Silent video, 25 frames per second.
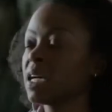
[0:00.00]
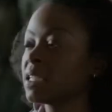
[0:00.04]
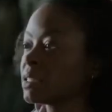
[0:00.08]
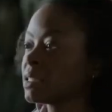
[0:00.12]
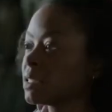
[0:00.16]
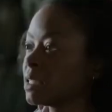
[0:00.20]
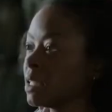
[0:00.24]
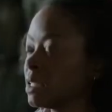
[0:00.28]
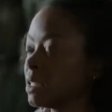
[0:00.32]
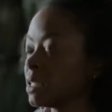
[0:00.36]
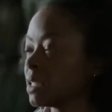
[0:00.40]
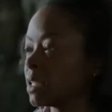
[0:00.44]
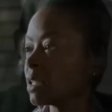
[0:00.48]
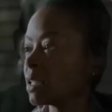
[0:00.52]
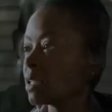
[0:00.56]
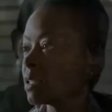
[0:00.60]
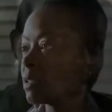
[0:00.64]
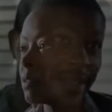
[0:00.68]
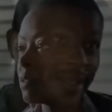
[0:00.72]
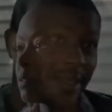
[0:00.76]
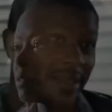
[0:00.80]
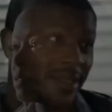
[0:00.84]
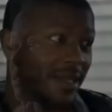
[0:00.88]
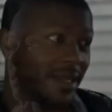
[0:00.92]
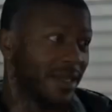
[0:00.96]
son, and
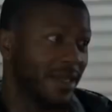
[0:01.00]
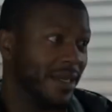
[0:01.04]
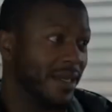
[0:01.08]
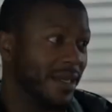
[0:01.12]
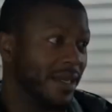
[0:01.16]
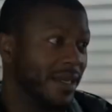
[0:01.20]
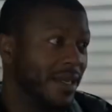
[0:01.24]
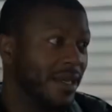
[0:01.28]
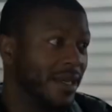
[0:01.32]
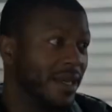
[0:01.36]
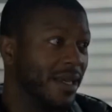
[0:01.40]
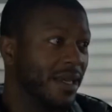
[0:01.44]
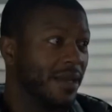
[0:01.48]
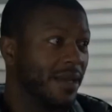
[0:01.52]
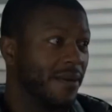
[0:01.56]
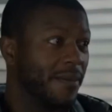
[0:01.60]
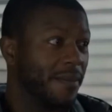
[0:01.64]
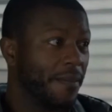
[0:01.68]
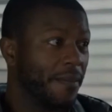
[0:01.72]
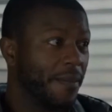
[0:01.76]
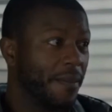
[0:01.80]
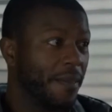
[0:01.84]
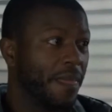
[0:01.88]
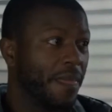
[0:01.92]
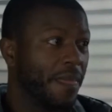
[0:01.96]
Edwin takes his name by
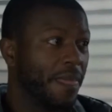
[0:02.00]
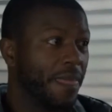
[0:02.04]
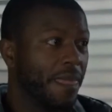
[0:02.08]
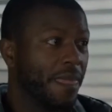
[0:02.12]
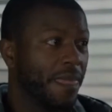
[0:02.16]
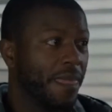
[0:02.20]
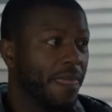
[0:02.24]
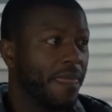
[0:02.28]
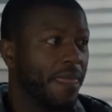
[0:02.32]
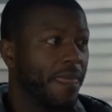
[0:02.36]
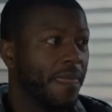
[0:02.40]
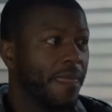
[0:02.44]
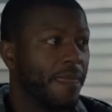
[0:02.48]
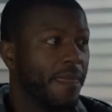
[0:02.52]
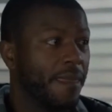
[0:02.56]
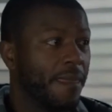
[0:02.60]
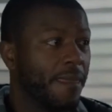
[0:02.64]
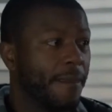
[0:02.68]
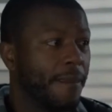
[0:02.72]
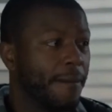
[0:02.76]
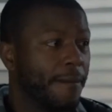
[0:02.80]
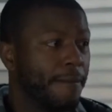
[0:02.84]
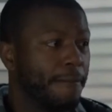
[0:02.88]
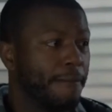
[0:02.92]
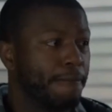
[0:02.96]
mistake.
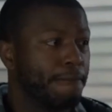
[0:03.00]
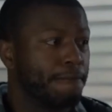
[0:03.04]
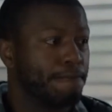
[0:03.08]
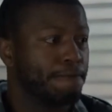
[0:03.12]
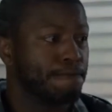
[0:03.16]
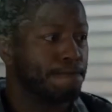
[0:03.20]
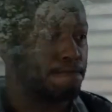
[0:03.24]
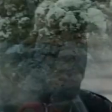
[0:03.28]
After